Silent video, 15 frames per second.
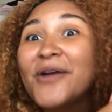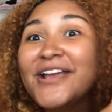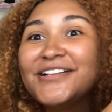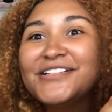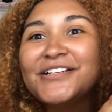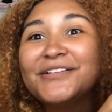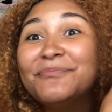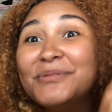
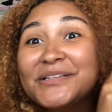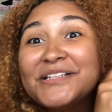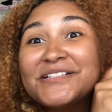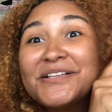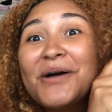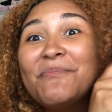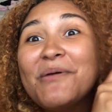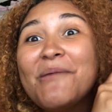wait to put
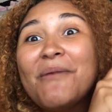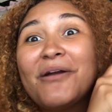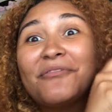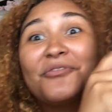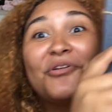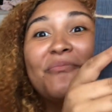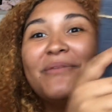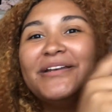this up in my
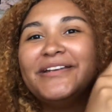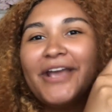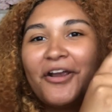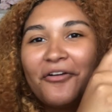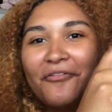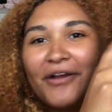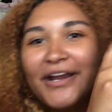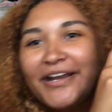room and
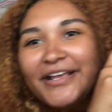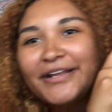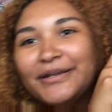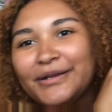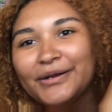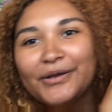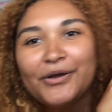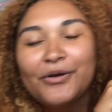decorate it
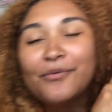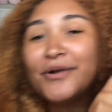you know